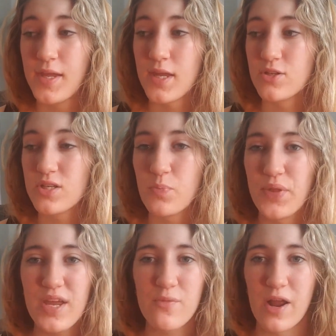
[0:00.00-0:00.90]
and just
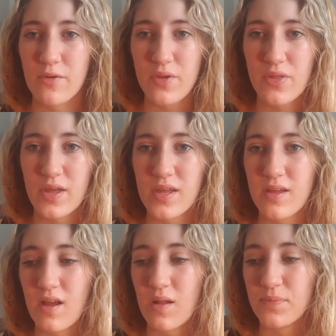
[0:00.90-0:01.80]
play around with it.
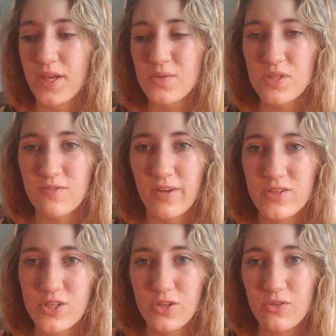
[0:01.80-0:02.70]
Um, that's what's
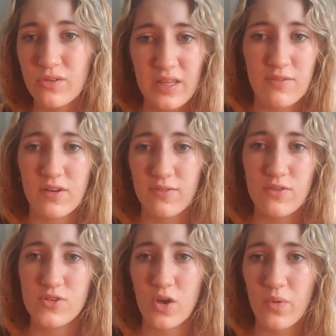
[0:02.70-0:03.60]
fun too, even if
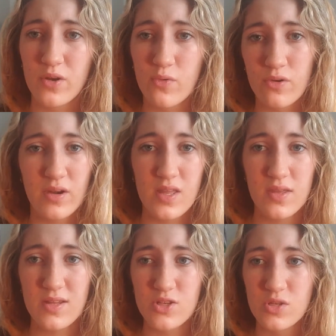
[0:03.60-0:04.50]
you don't want to order
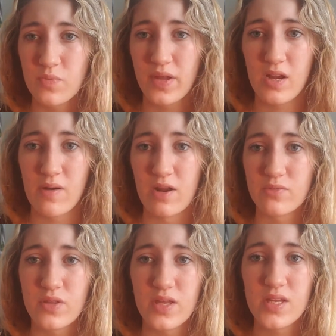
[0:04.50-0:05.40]
anything, just play
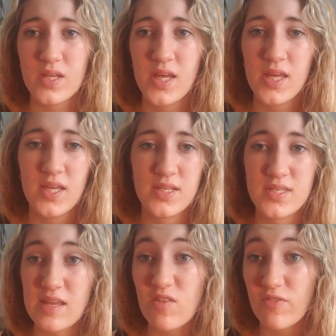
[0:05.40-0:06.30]
around with it,
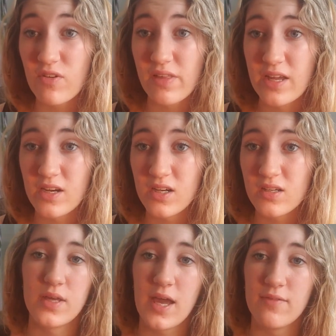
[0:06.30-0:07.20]
save it for
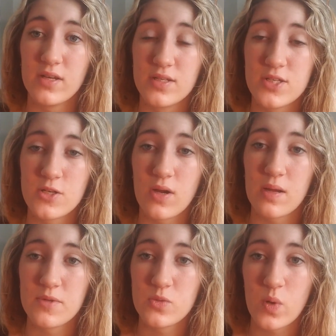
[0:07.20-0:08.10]
later. They have an
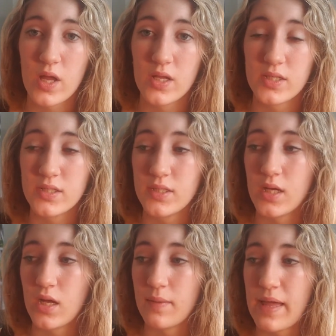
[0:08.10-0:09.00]
Instagram as well.
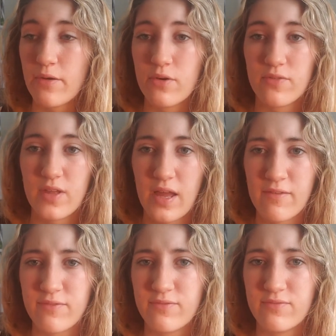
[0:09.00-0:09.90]
Uh, I don't know if they
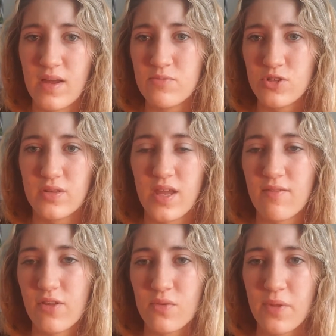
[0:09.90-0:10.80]
have, I'm sure they
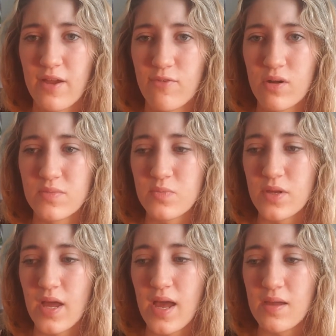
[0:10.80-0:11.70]
have other platforms,
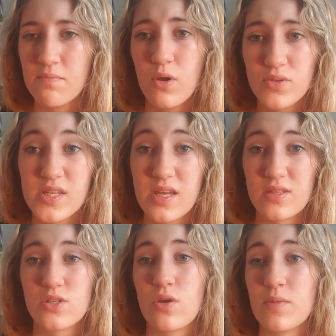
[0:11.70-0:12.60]
but I mostly
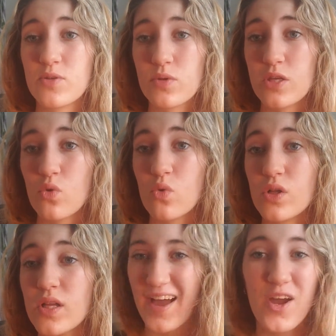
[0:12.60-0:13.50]
Instagram is really
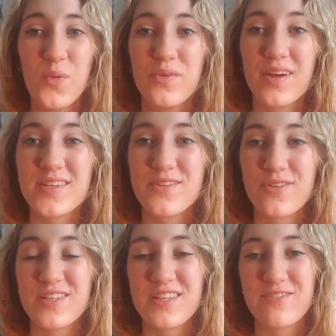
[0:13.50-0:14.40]
cool. I hope you guys
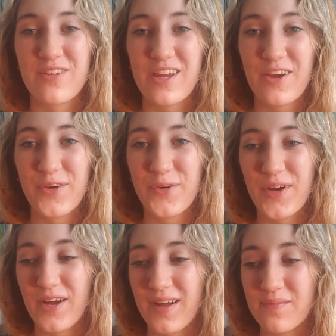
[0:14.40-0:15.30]
enjoyed this
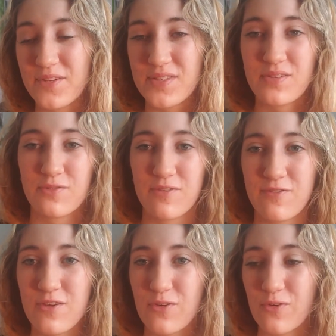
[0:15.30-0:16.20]
video, um, this little
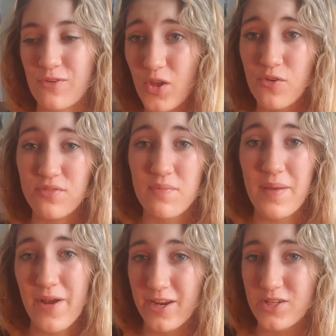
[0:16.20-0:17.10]
review. Hopefully
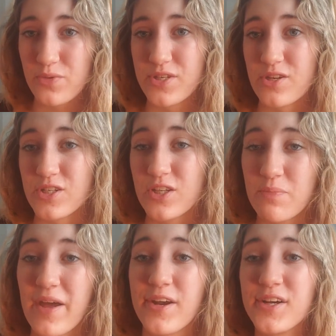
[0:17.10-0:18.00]
my products will start to look
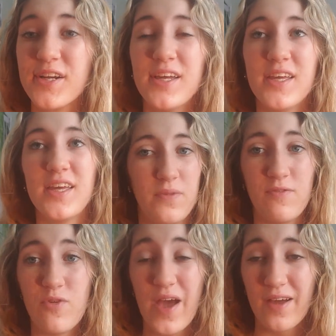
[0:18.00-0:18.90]
better
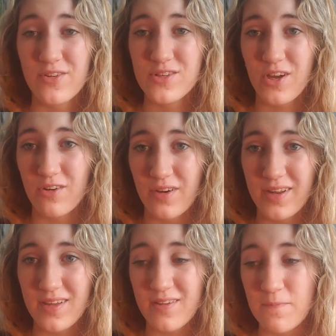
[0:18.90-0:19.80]
if you haven't
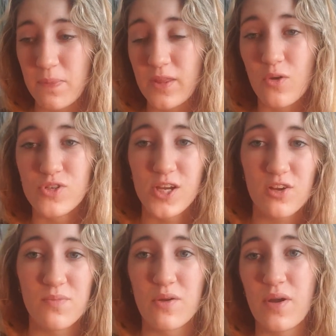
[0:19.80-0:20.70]
already, go check
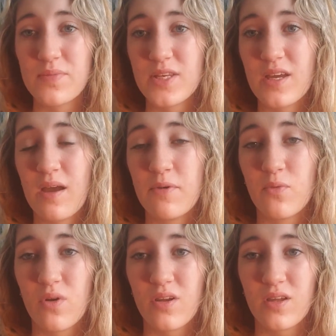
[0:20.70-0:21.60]
out my website. I've
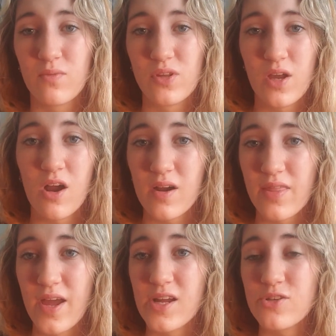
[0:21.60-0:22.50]
been working really hard
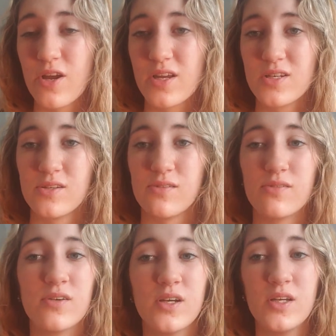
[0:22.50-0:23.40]
on that, trying
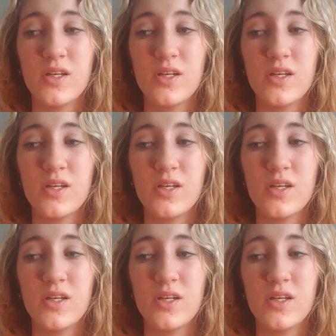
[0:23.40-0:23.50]
to